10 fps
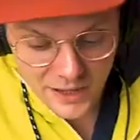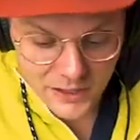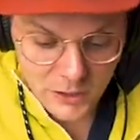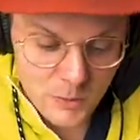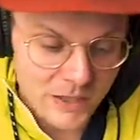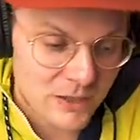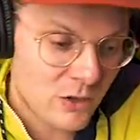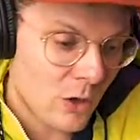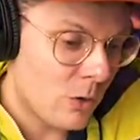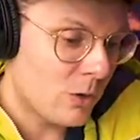I think it would be
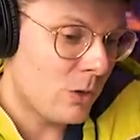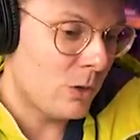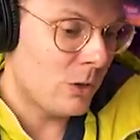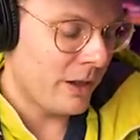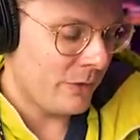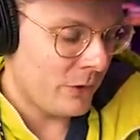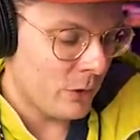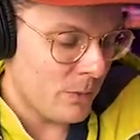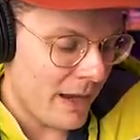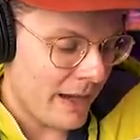so cool if
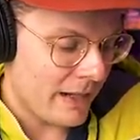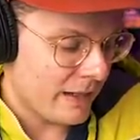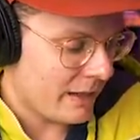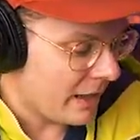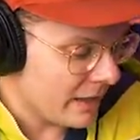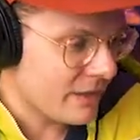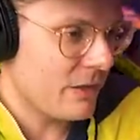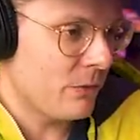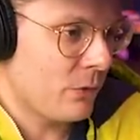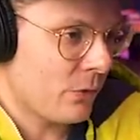you made a
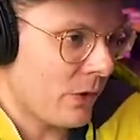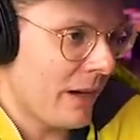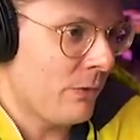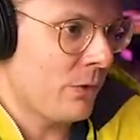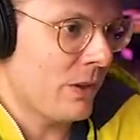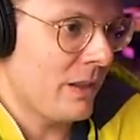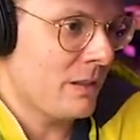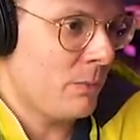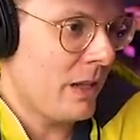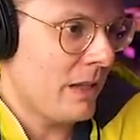custom frame for
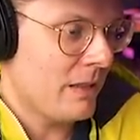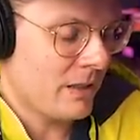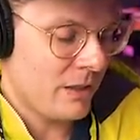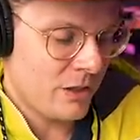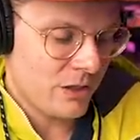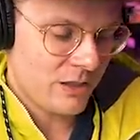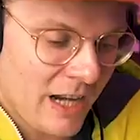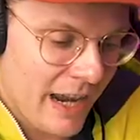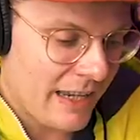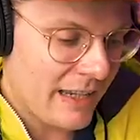this piece to just
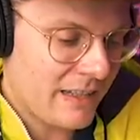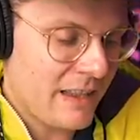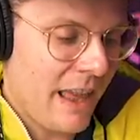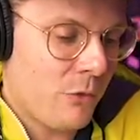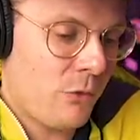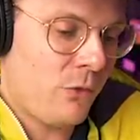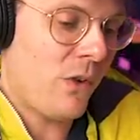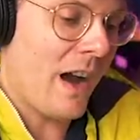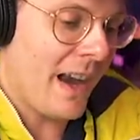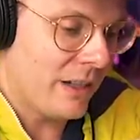take it to that
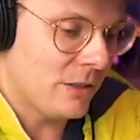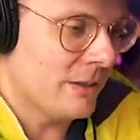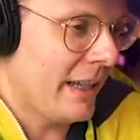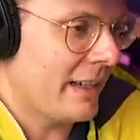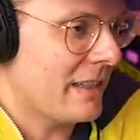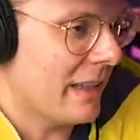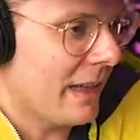final next